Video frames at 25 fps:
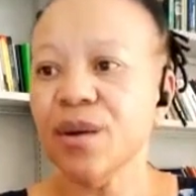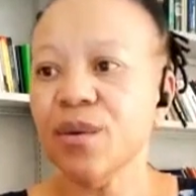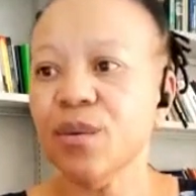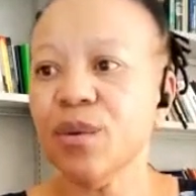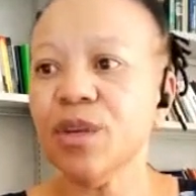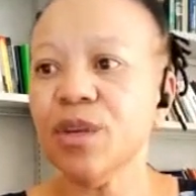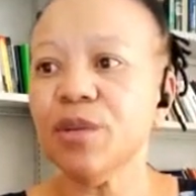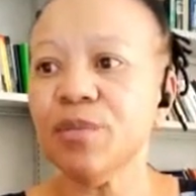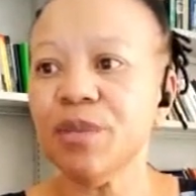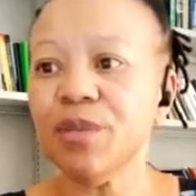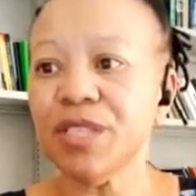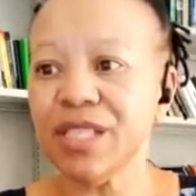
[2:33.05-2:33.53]

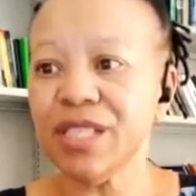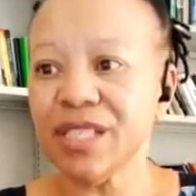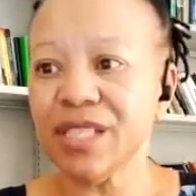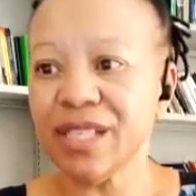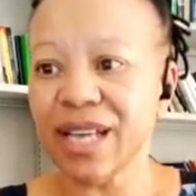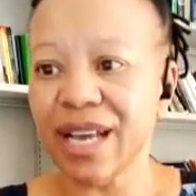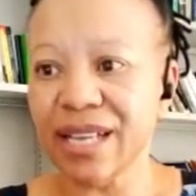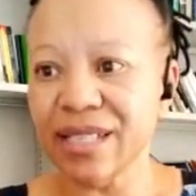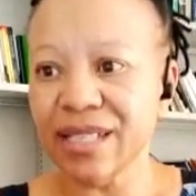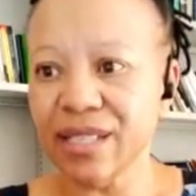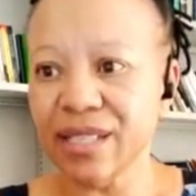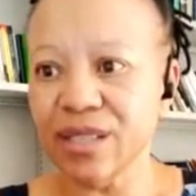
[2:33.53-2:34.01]
We'll be
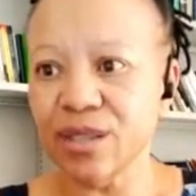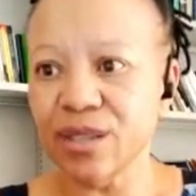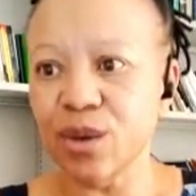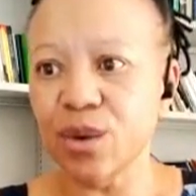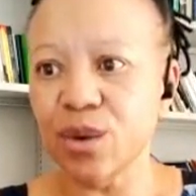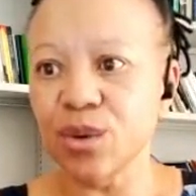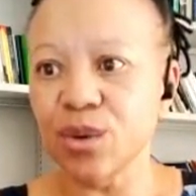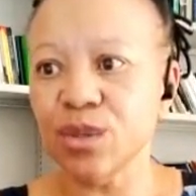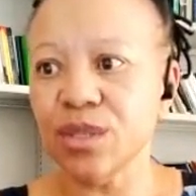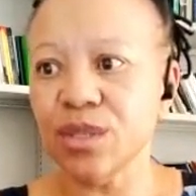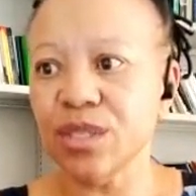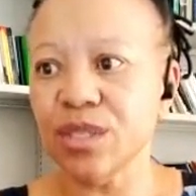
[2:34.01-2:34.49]
discussing
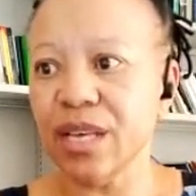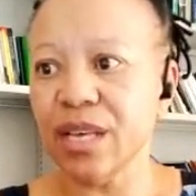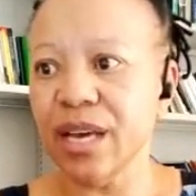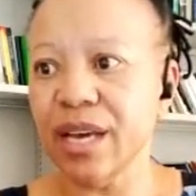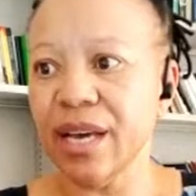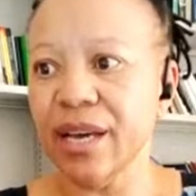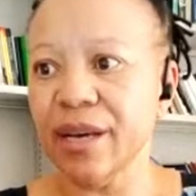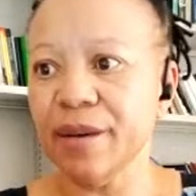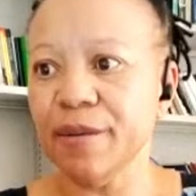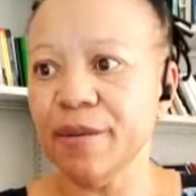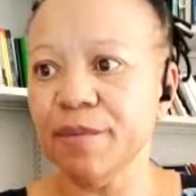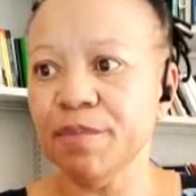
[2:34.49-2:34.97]
those
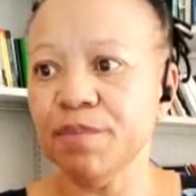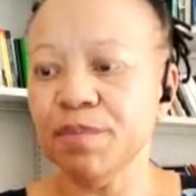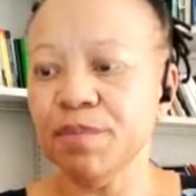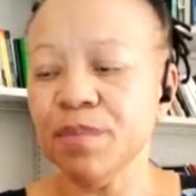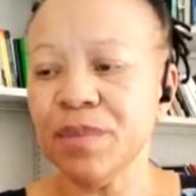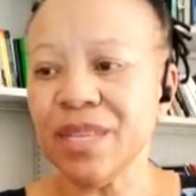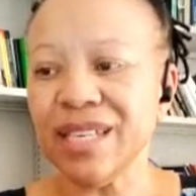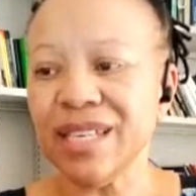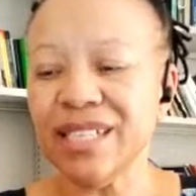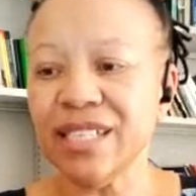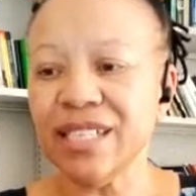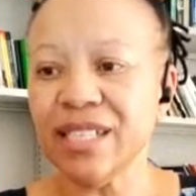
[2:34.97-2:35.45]

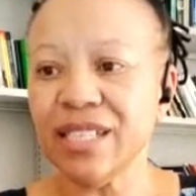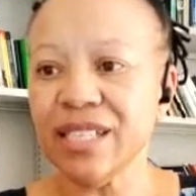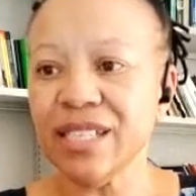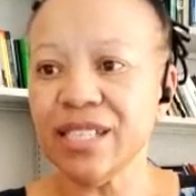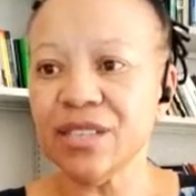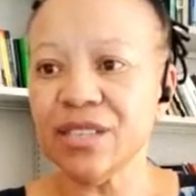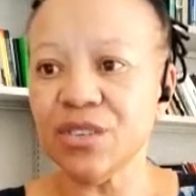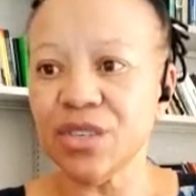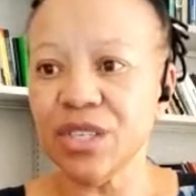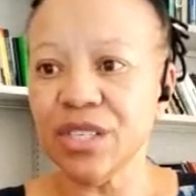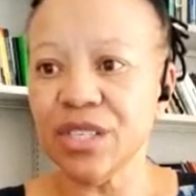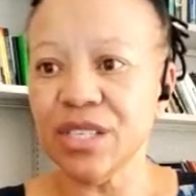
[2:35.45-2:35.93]

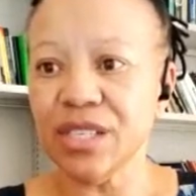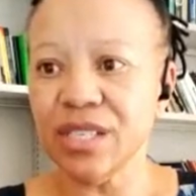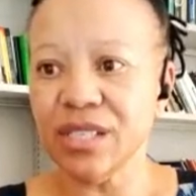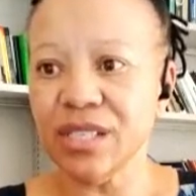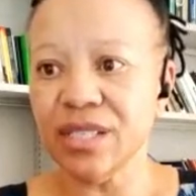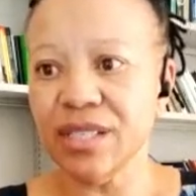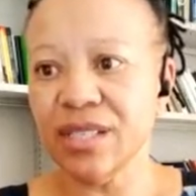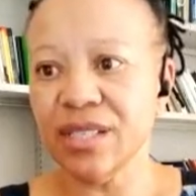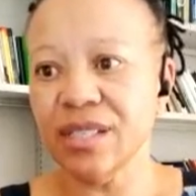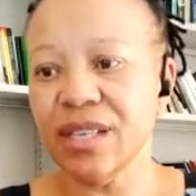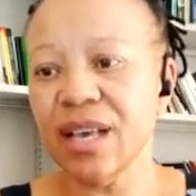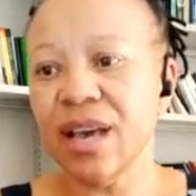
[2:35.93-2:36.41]

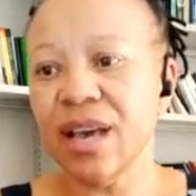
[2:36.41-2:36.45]
nitty-gritties.